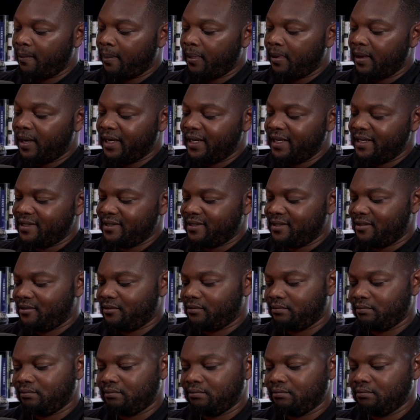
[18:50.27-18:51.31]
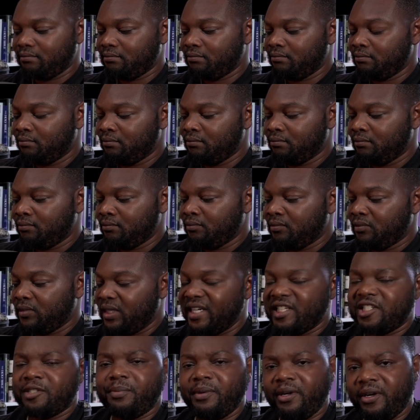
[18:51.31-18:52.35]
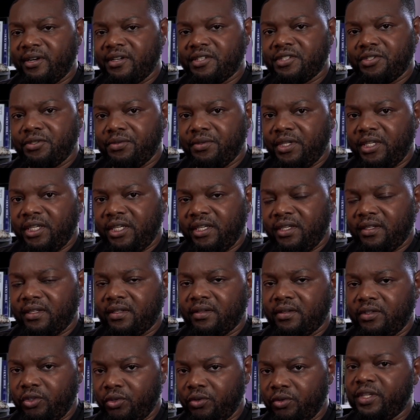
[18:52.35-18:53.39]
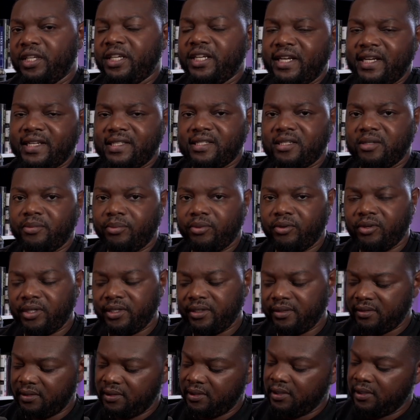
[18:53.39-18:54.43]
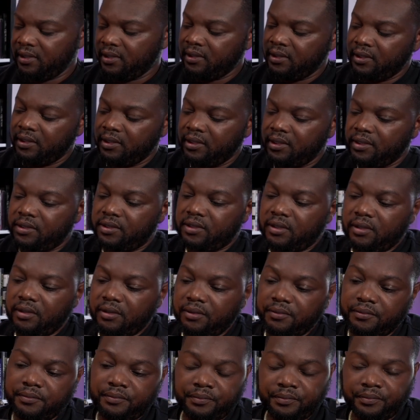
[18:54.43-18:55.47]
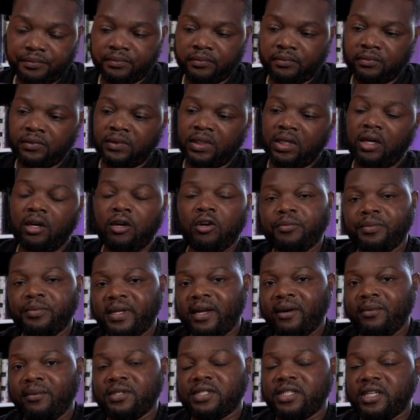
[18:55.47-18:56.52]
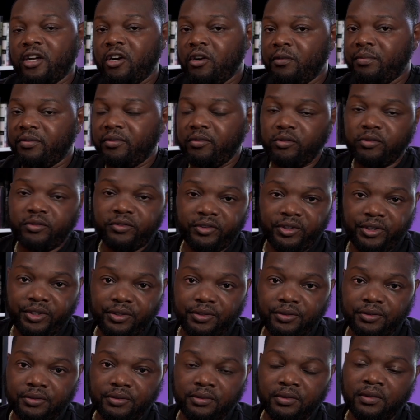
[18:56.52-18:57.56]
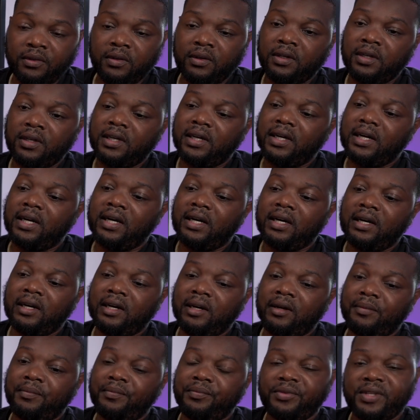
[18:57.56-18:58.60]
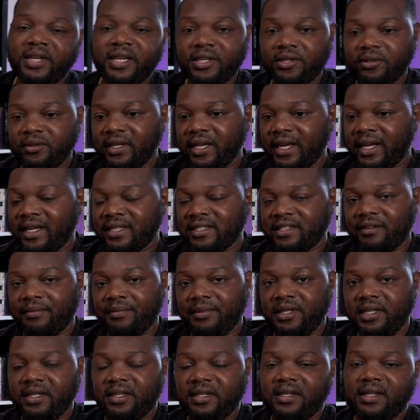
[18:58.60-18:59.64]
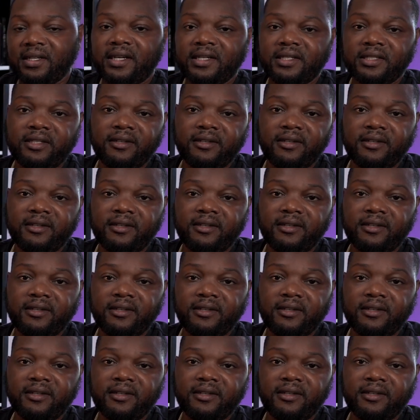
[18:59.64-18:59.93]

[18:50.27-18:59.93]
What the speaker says: guess experience you'll need at some point. So I hope that was helpful for you. Thank you guys. I've been getting a lot of good